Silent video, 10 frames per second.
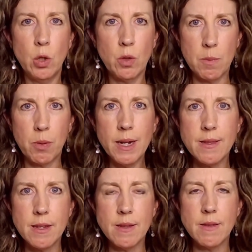look at the
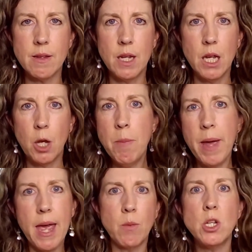prices,
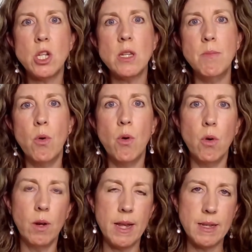compare which is more
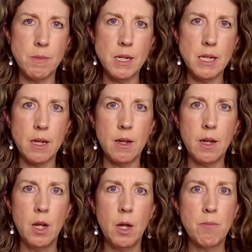or less money,
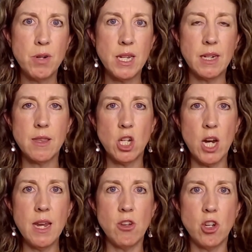predict the
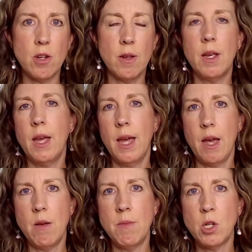change.
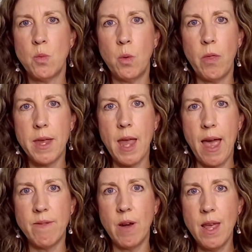How much will they
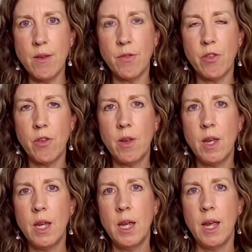have left?
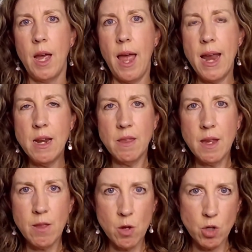
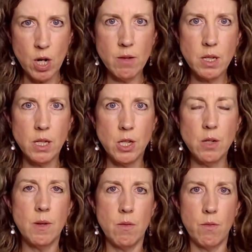Anything that your child can do
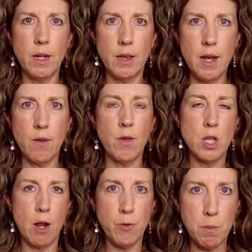in real life is
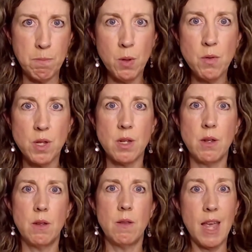going to boost
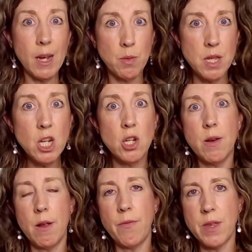the
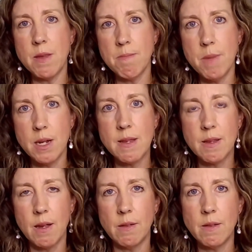acquisition of these money
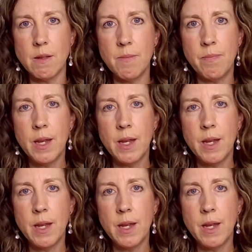skills.